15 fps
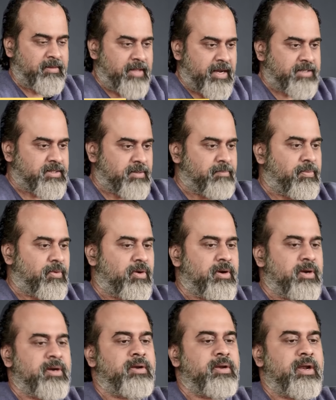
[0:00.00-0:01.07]
that's
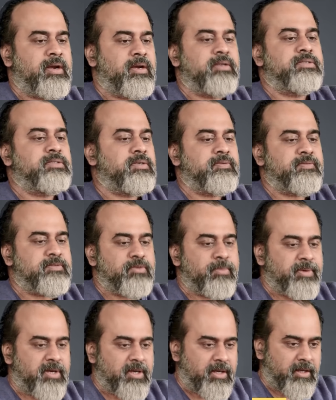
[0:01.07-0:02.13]
important and deserves to
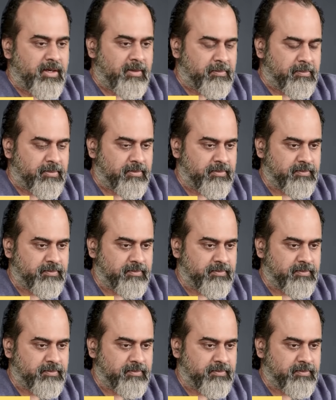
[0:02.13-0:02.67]
be taken up.